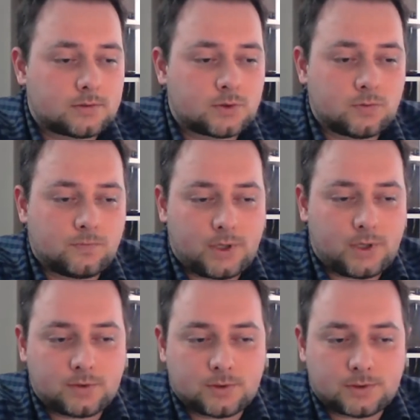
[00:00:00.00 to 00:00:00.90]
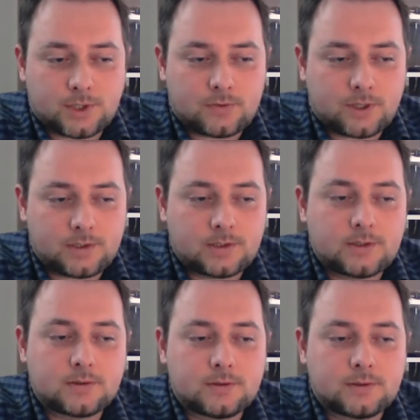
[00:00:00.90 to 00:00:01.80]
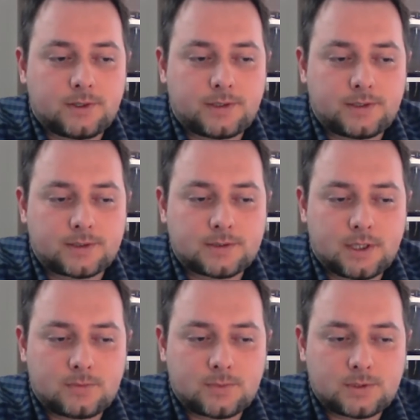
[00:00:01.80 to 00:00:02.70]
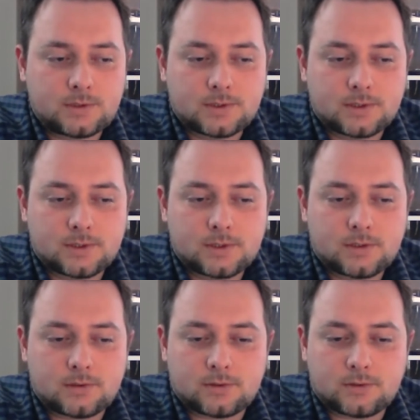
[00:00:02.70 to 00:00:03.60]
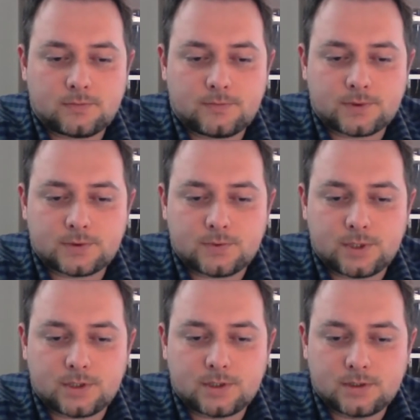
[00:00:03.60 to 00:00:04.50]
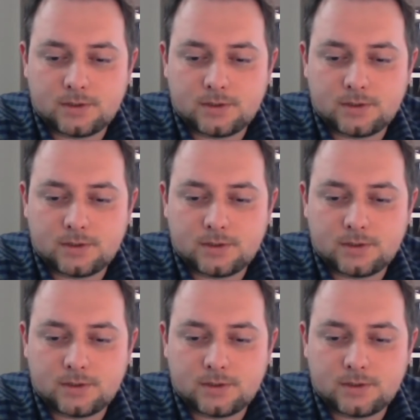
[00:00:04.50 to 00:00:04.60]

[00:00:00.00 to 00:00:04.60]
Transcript: So far, you don't have any assignment first week,